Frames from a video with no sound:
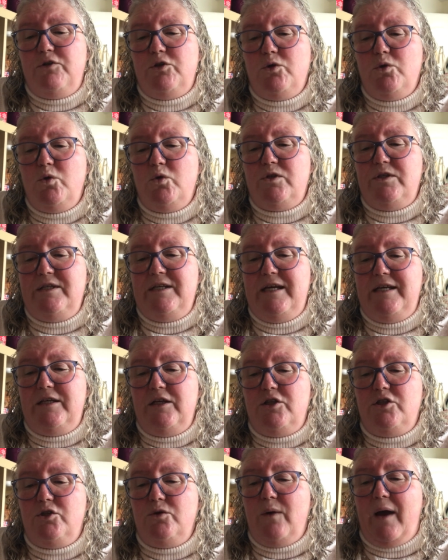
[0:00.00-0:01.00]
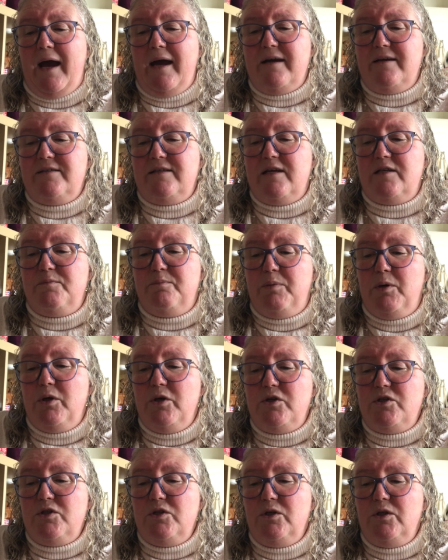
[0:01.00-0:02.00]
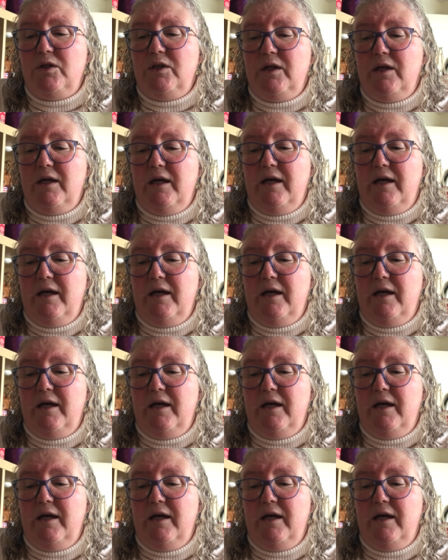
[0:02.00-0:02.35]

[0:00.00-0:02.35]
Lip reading: tools needed to access personal,